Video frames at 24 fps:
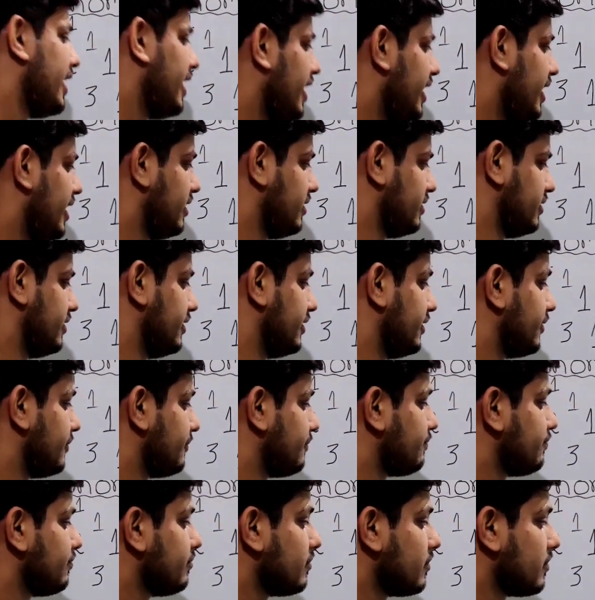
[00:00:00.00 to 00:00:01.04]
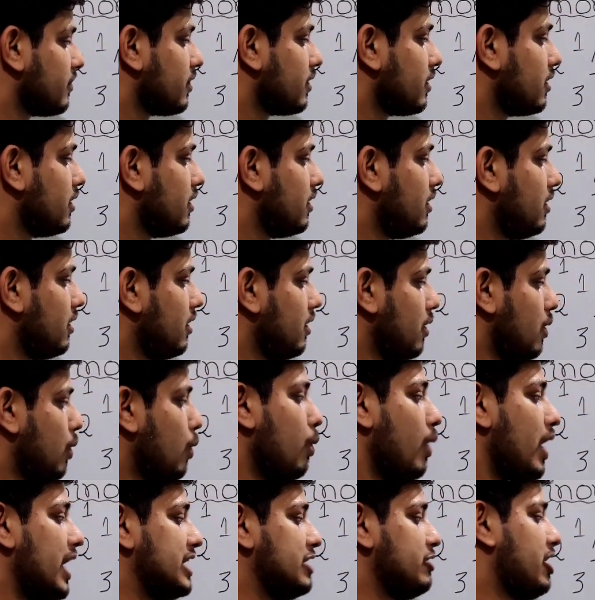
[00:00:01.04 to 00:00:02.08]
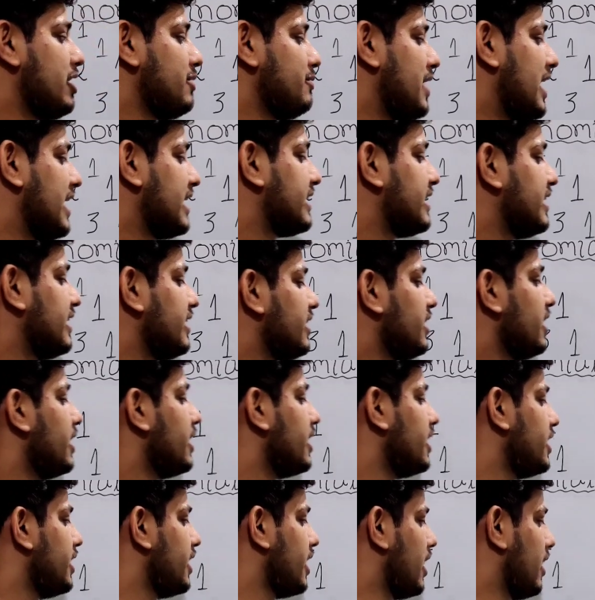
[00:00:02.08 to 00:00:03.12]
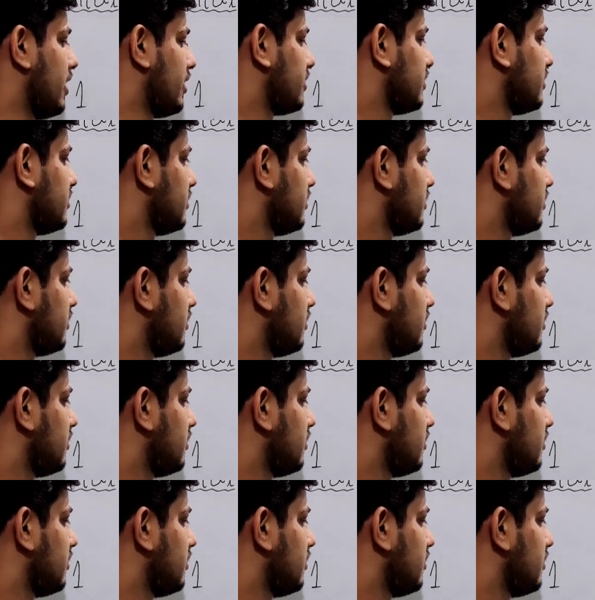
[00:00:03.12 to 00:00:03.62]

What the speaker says: And what you are marking here,